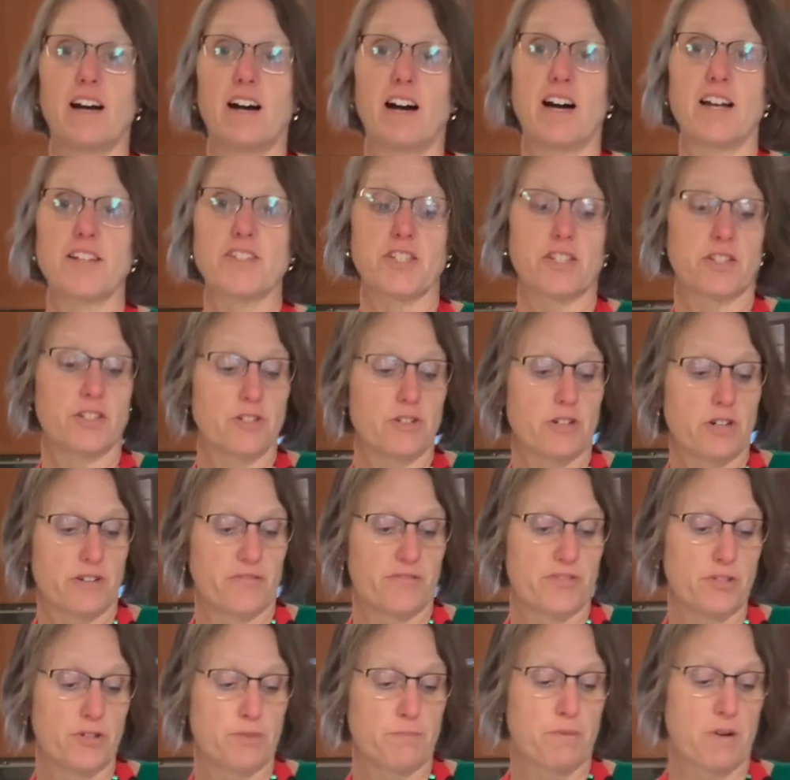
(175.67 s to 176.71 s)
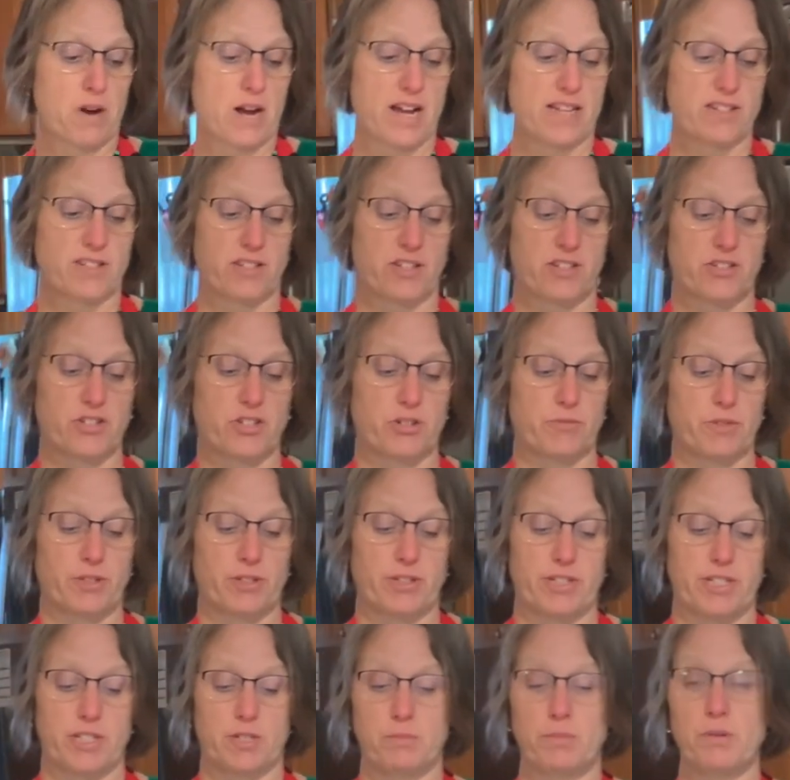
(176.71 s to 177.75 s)
Also into our food processor, we're
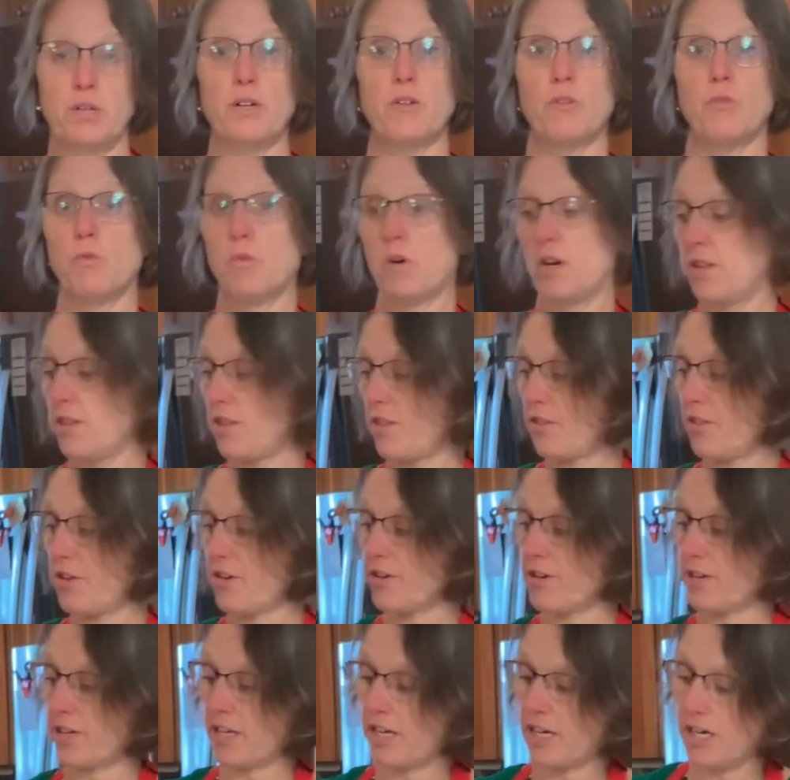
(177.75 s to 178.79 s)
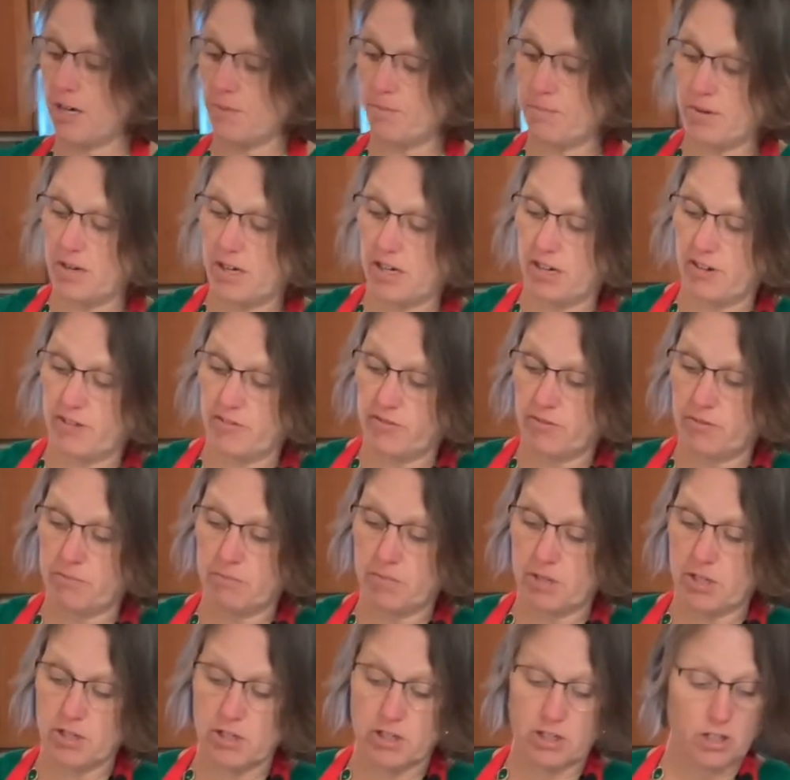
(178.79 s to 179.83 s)
going to put 1/3 cup of
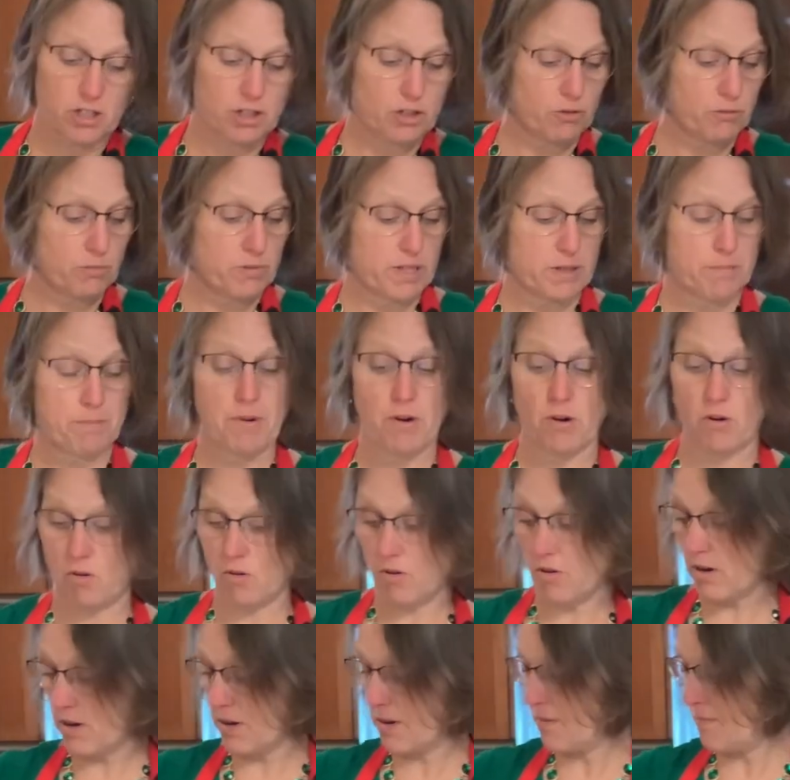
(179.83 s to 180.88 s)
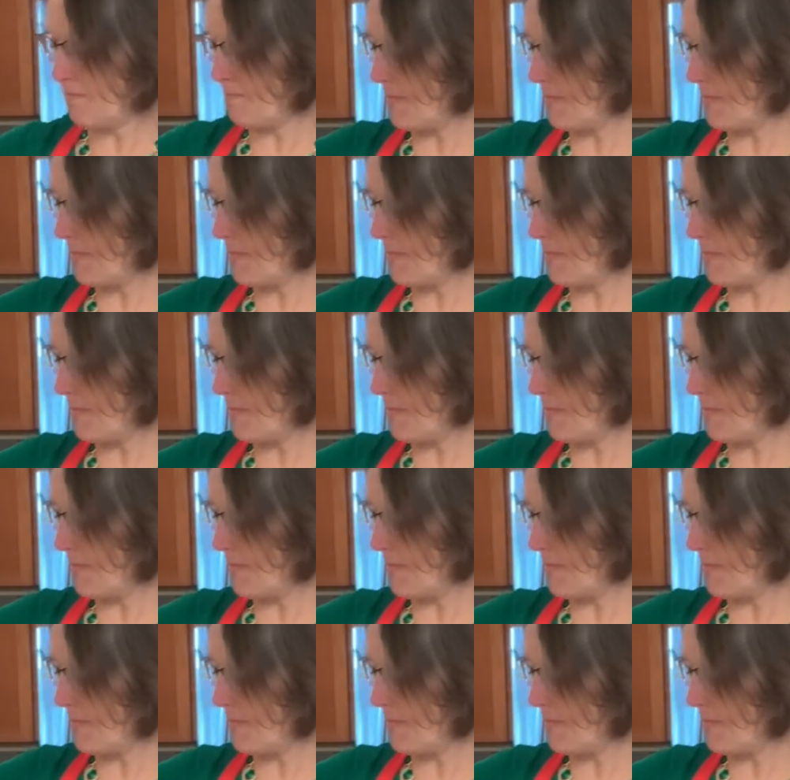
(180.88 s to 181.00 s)
Miracle Whip or